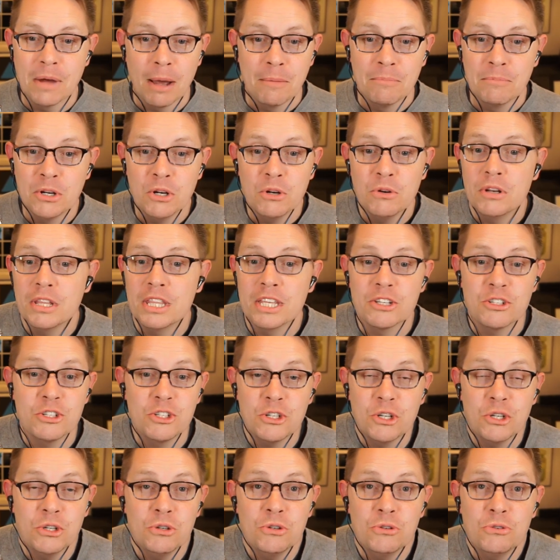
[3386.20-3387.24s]
new to this
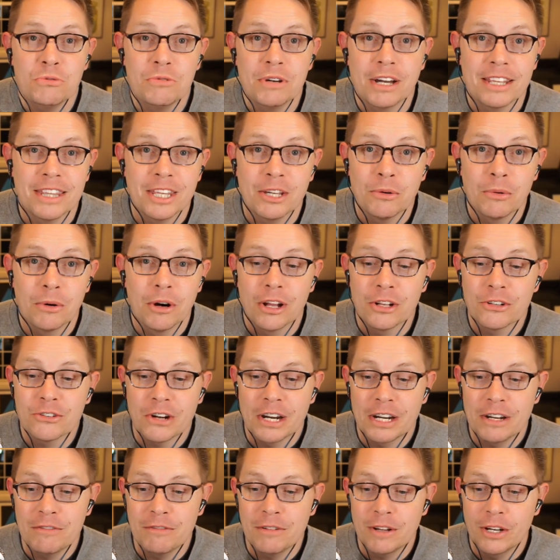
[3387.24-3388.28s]
too. I think we're all
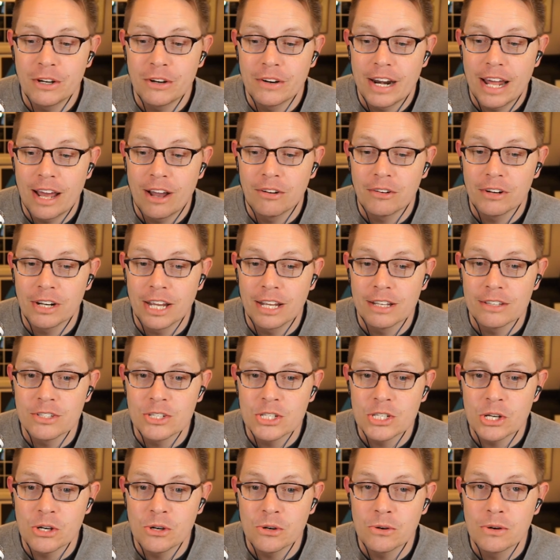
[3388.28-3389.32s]
trying to figure it out. And
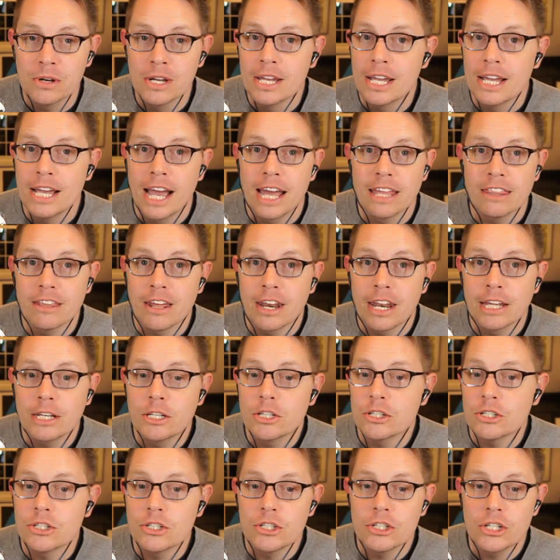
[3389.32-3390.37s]
so I thought I'd
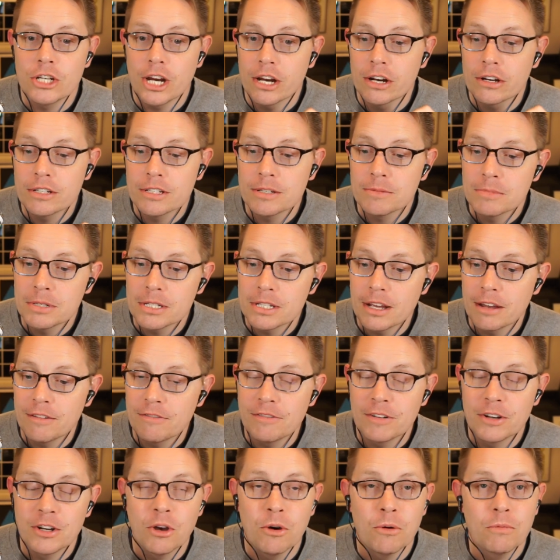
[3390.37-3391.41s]
just share some
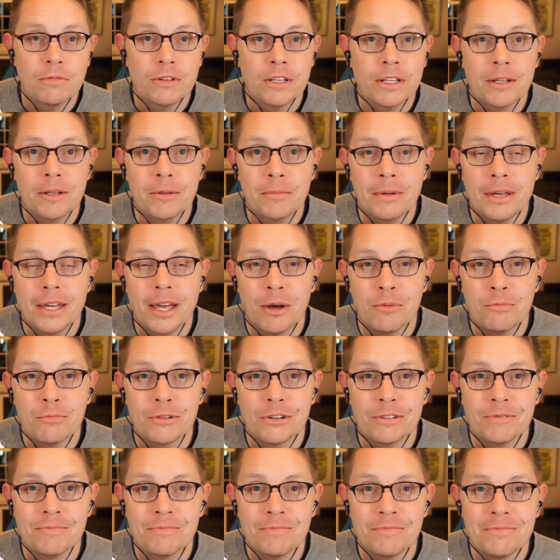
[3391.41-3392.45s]
stuff and hopefully it'll be
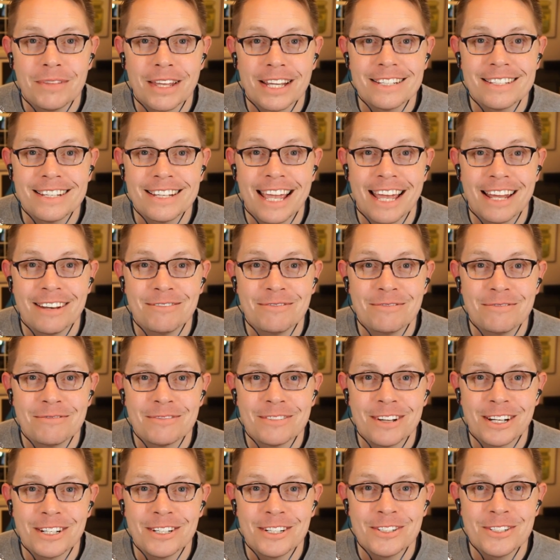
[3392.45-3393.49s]
helpful. Thanks again. Talk to you